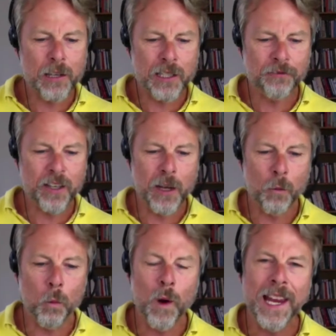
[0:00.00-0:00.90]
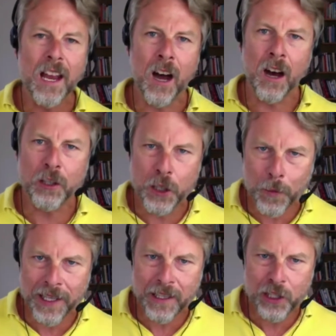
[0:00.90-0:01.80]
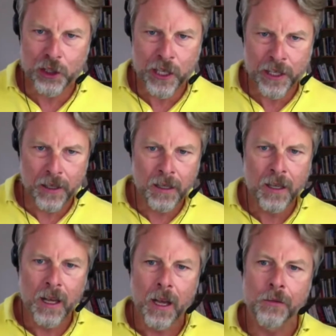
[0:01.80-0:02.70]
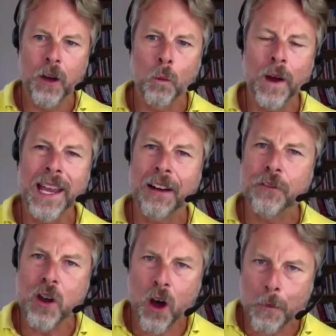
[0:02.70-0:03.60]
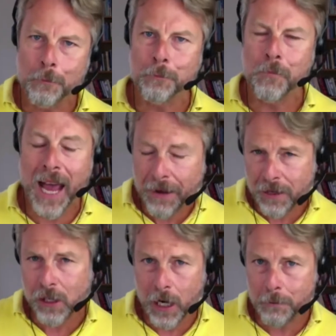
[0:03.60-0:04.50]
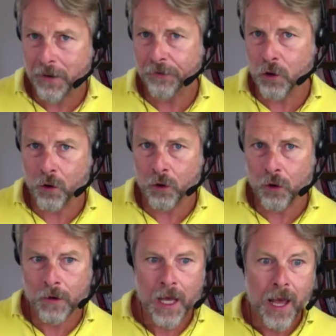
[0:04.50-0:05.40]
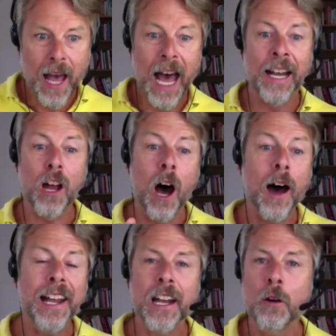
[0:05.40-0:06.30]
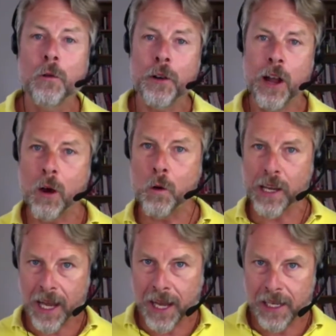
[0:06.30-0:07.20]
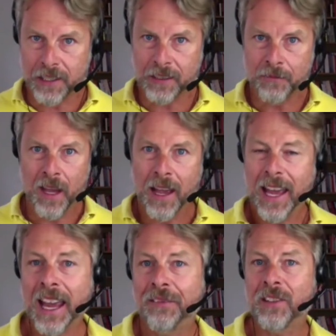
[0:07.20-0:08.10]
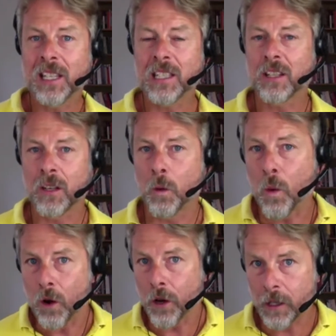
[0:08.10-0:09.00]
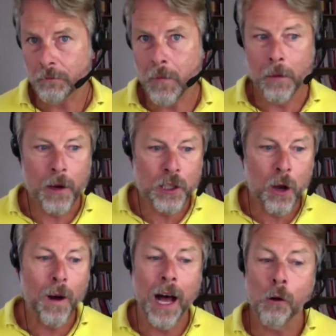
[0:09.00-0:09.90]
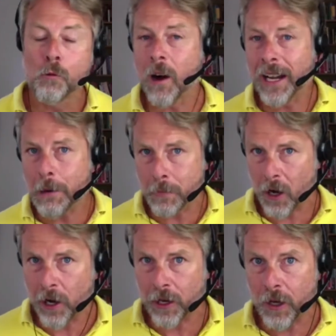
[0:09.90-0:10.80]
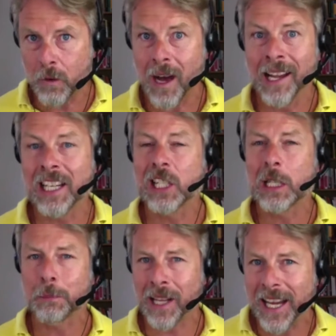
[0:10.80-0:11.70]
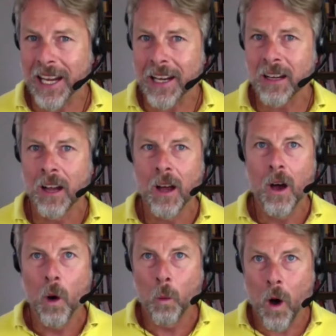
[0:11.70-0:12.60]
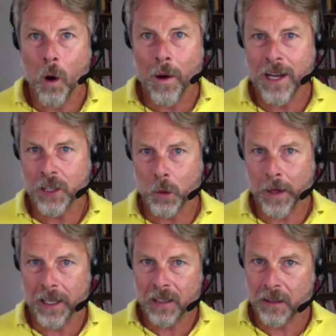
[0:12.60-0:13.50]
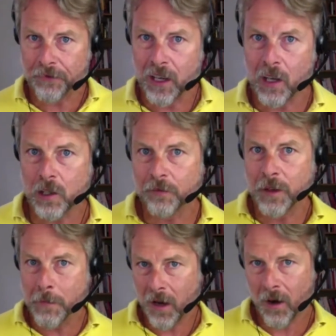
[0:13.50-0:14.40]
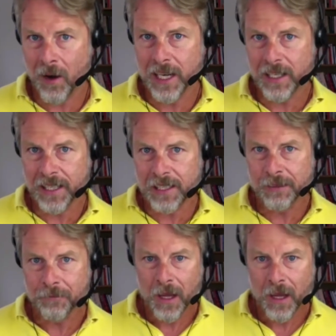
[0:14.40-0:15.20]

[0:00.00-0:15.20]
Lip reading: you something that we are doing this year that we have not ever done before, and I don't know yet if this is going to work. So I'll run it by you. I'll explain what we're doing and the philosophy behind it,